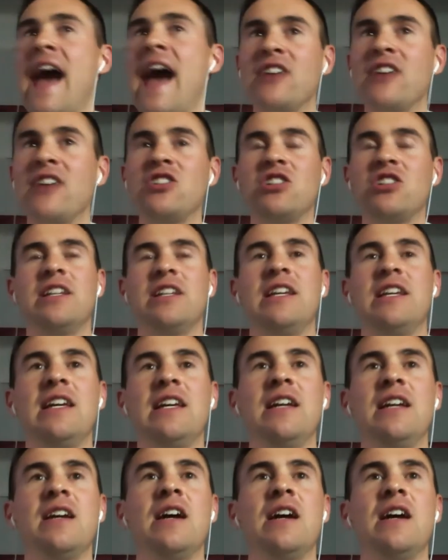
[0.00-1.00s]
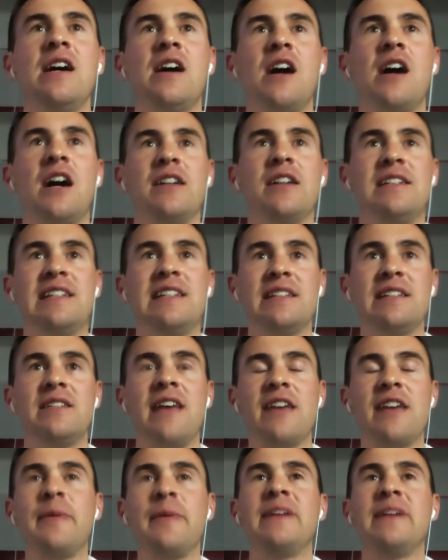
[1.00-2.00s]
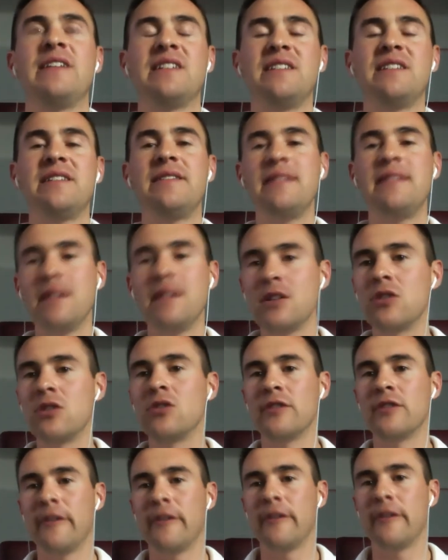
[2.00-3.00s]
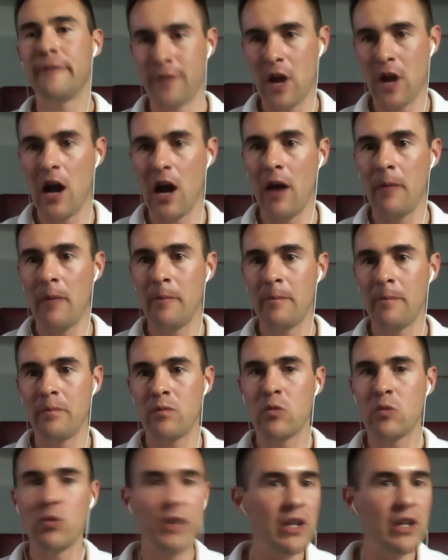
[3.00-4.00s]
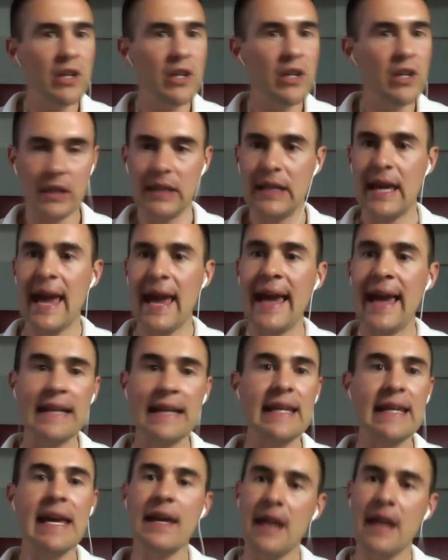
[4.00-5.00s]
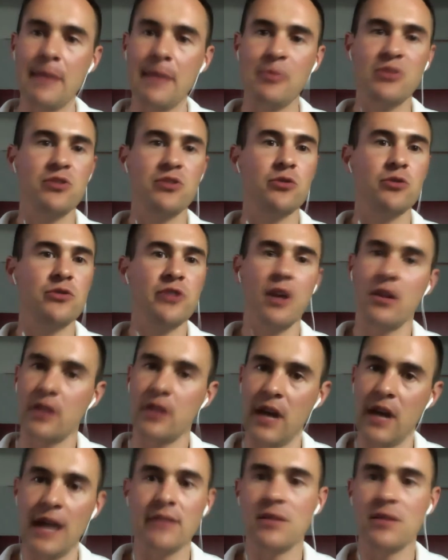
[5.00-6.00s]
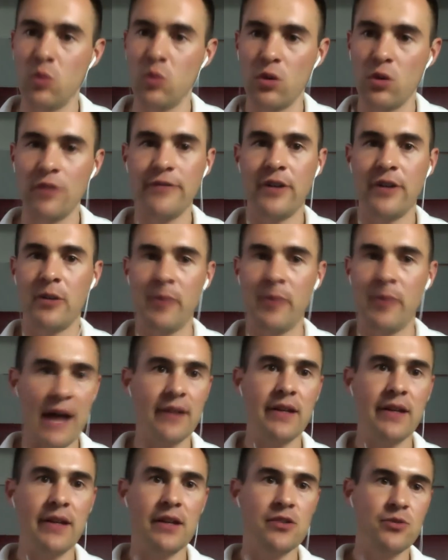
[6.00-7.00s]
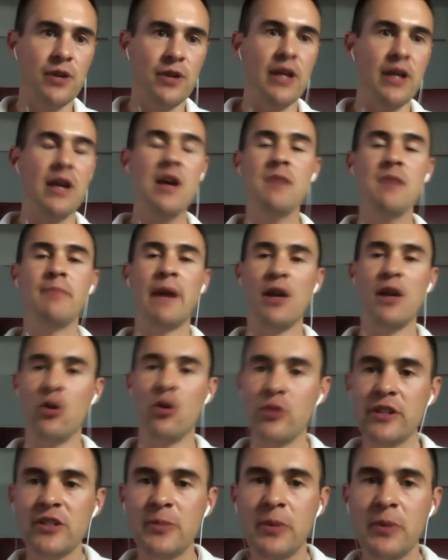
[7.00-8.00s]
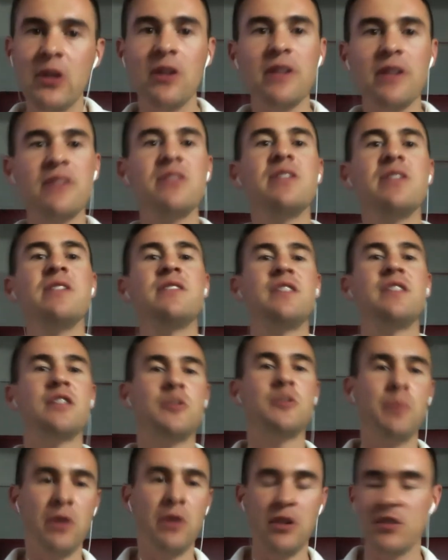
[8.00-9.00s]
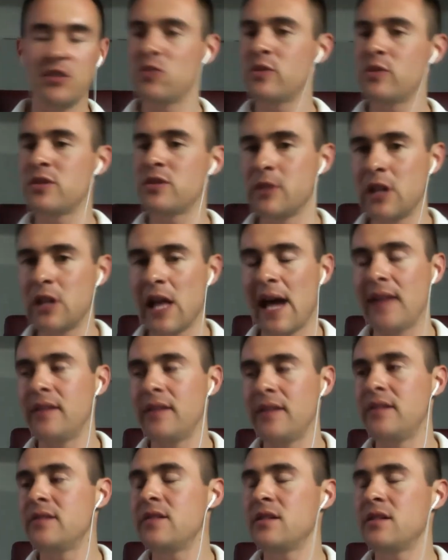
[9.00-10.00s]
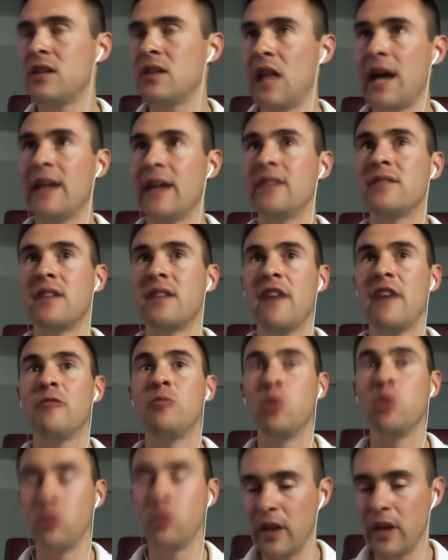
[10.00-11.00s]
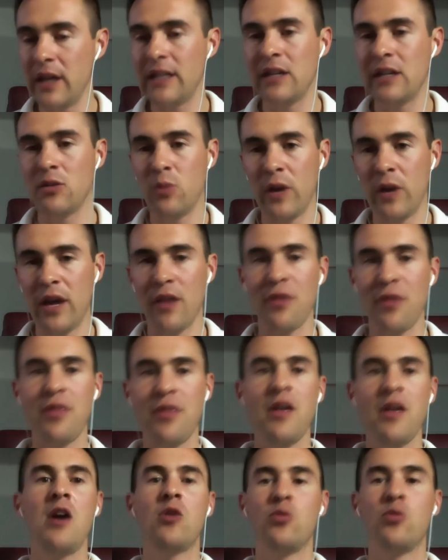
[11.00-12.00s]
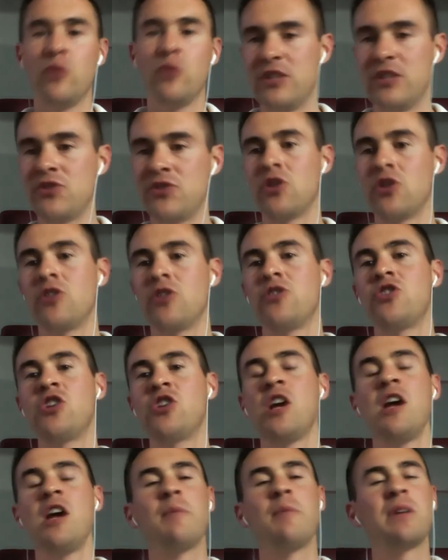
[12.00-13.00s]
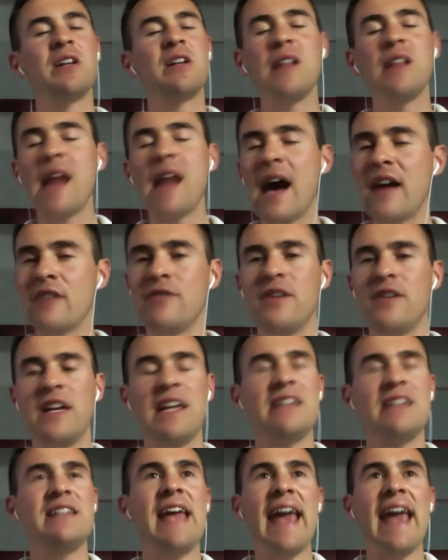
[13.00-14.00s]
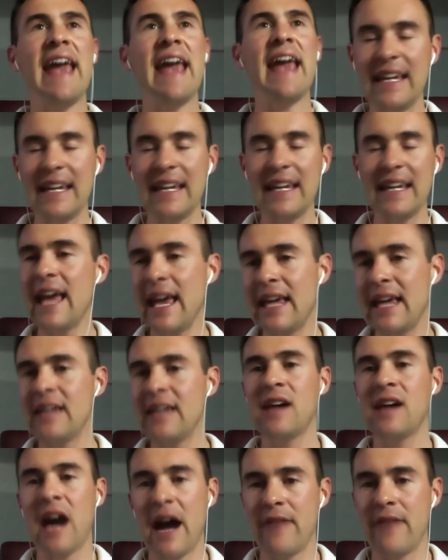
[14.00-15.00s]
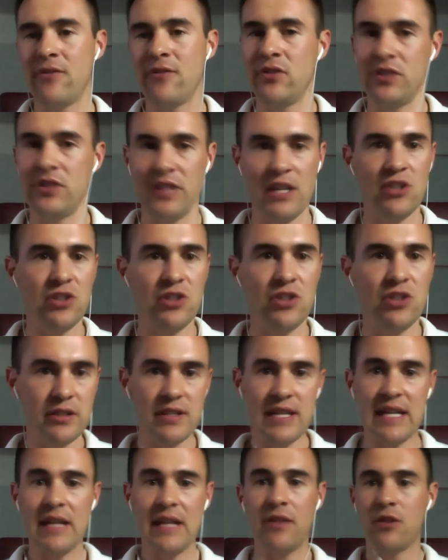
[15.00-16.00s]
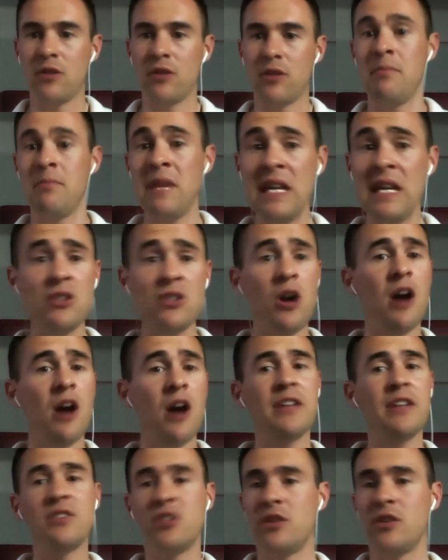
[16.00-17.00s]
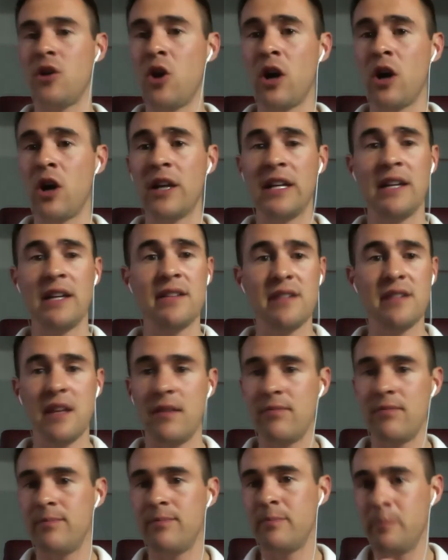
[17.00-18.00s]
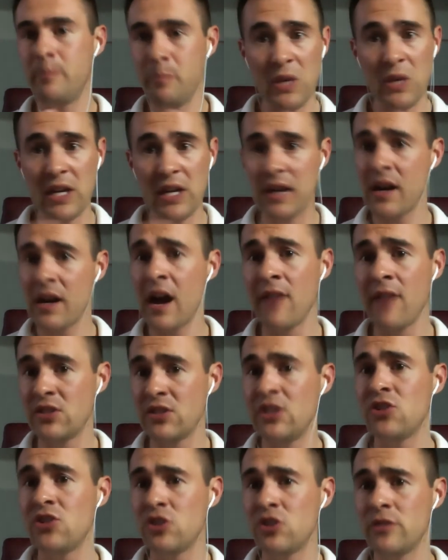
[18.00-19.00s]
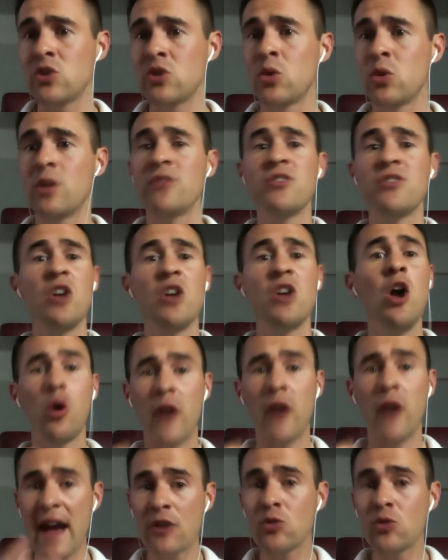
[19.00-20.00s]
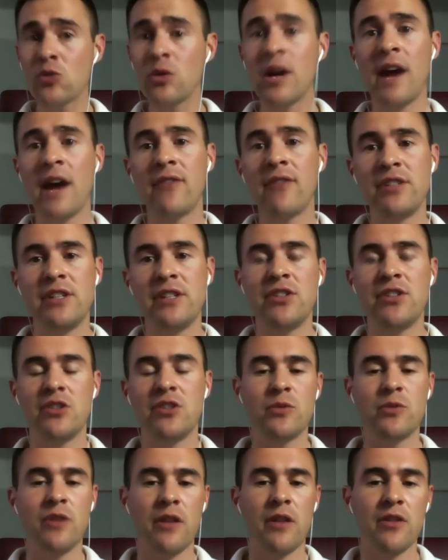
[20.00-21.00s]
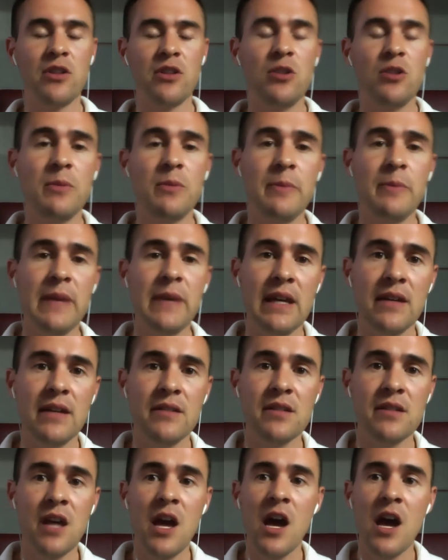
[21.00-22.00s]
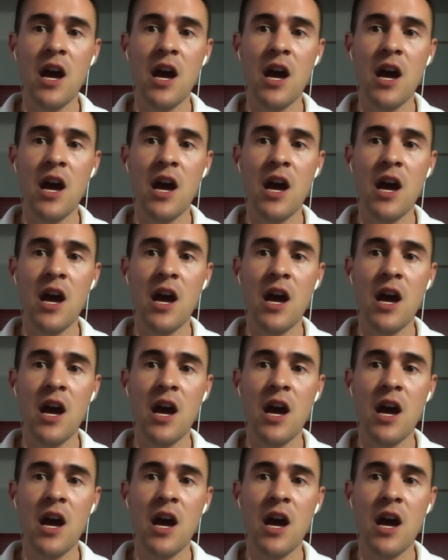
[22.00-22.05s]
actually has been distilled from really 88 episodes of the Content Warfare podcast, right? My own experiences with some clients that I've moonlighted with, research, but a lot of it is 88 conversations, either me talking to the audience and being a conversation of sorts, or actual conversations with other human beings.